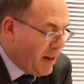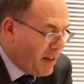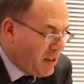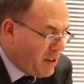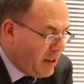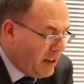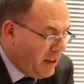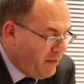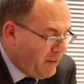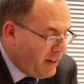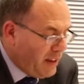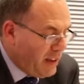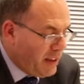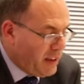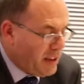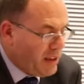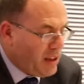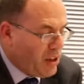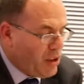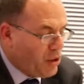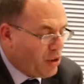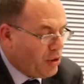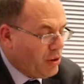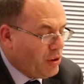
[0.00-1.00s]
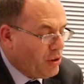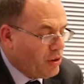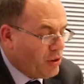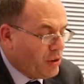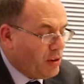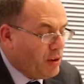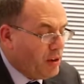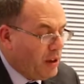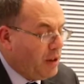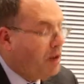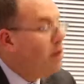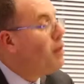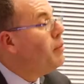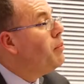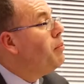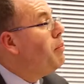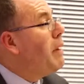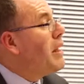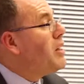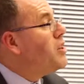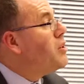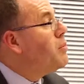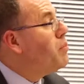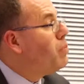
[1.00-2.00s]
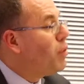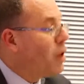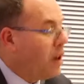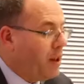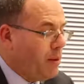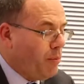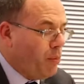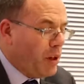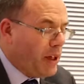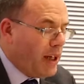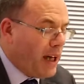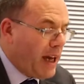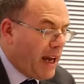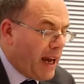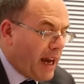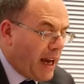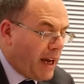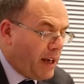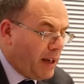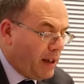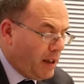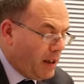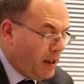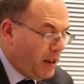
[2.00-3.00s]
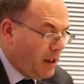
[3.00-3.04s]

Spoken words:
better living conditions, and better primary care.